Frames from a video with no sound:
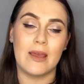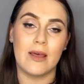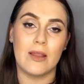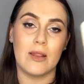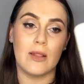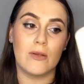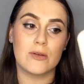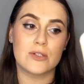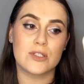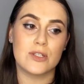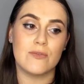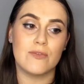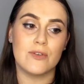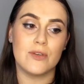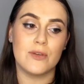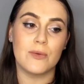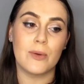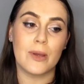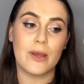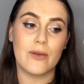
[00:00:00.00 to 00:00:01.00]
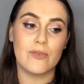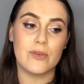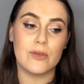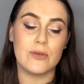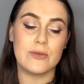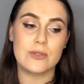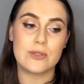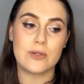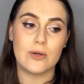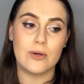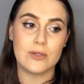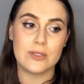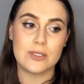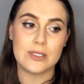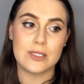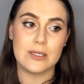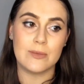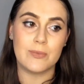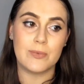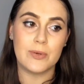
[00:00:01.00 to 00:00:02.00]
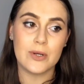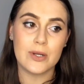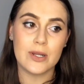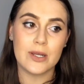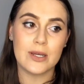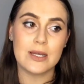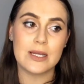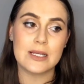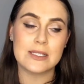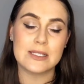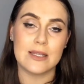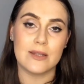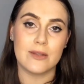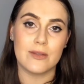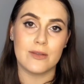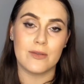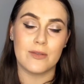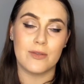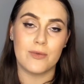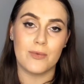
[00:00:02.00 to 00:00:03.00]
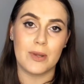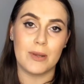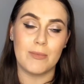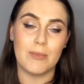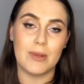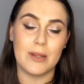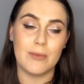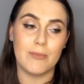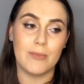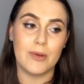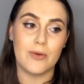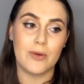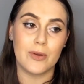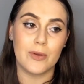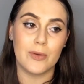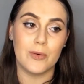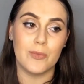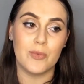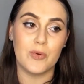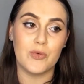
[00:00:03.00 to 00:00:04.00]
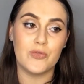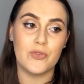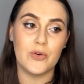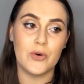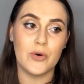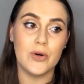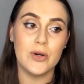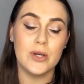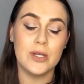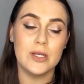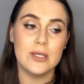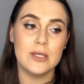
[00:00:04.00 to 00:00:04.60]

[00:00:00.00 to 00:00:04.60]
a lot of you have used Aussie products and the 3-Minute Miracle before.